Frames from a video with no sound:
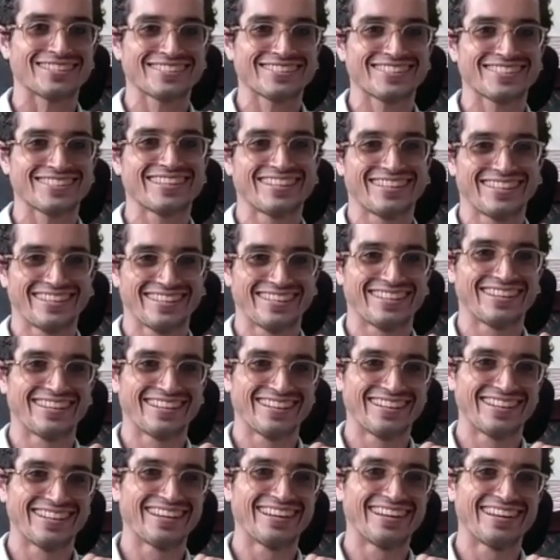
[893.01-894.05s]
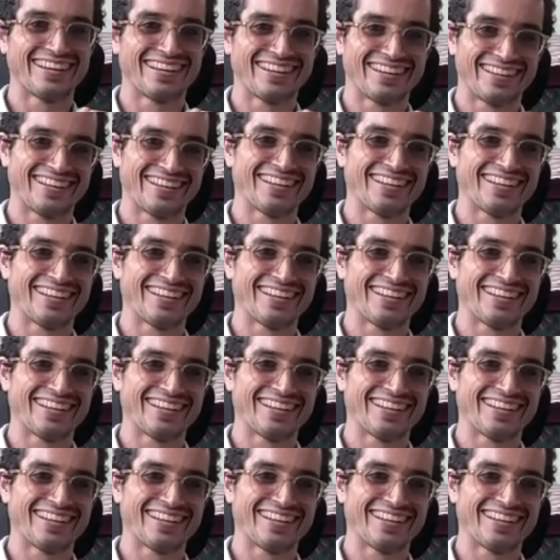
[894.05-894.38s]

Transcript: This was effortless.